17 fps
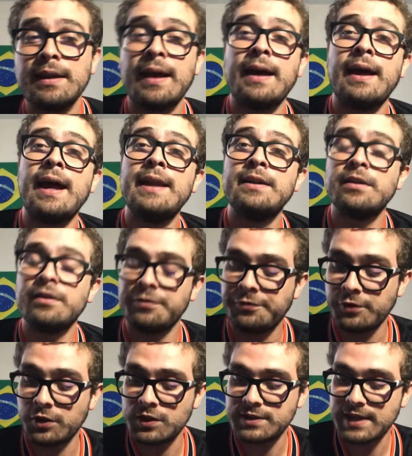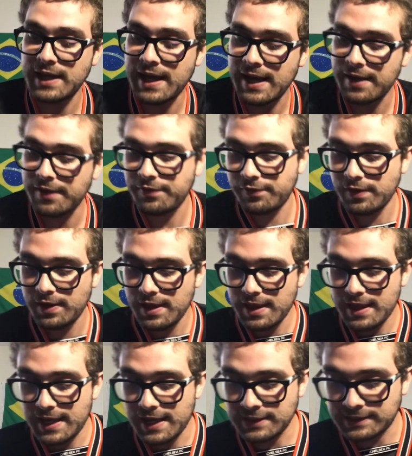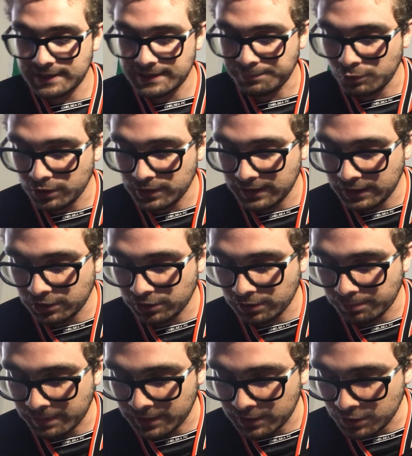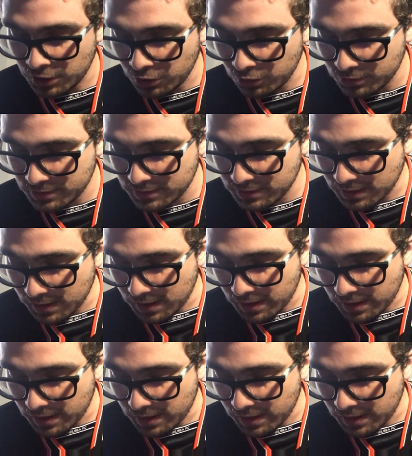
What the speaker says: that end of the first half. As I'm looking here at my notes,